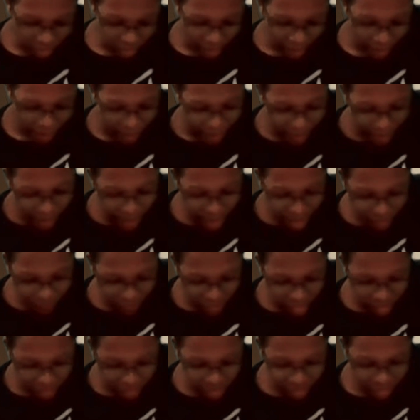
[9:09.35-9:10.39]
have
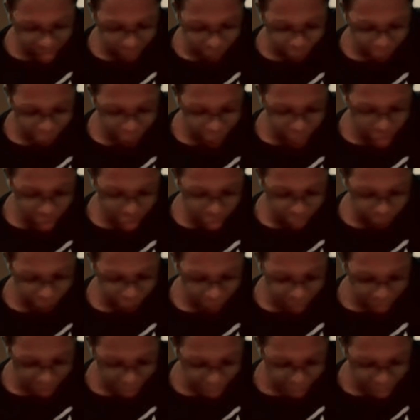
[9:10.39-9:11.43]
anything to fear
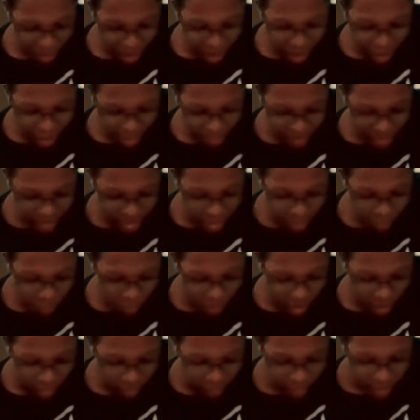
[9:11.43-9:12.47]
from Bob
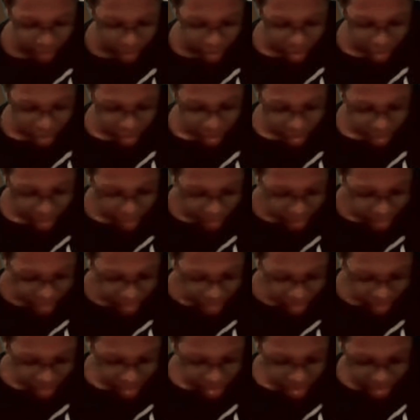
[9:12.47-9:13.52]
Ewell.
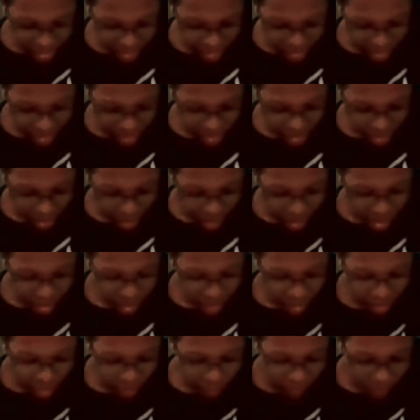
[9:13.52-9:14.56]
He just got it
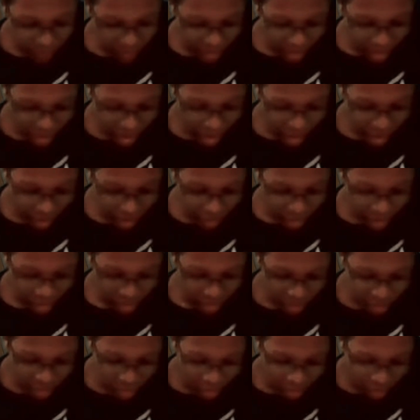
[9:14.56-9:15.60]
all
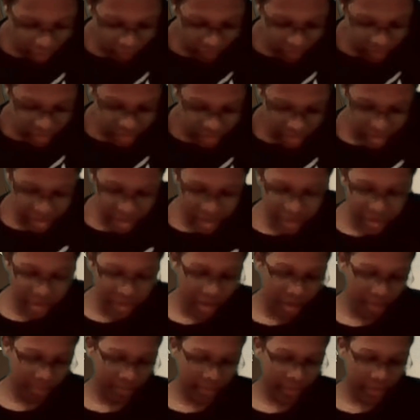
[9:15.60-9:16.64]
out of his
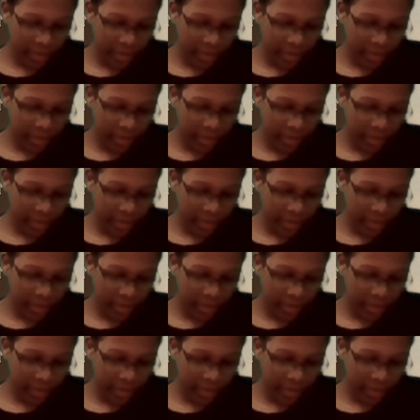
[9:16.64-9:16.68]
system